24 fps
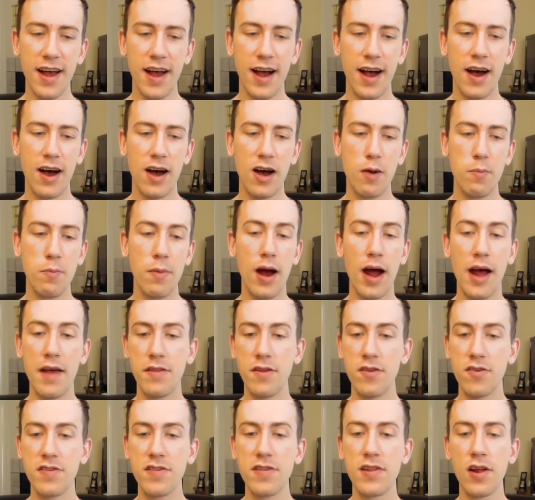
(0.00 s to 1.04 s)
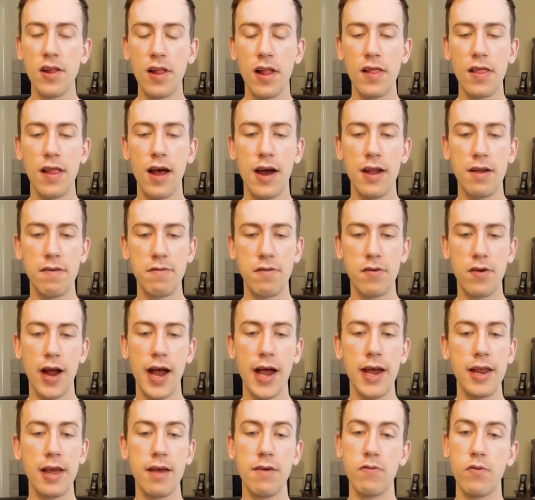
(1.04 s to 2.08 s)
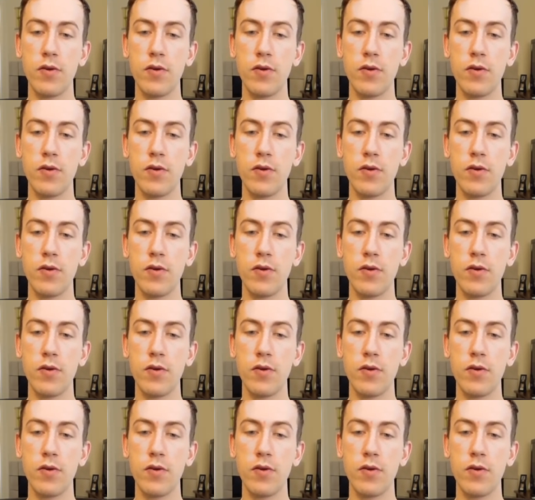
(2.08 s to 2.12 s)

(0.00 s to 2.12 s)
and there's still a lot of variety of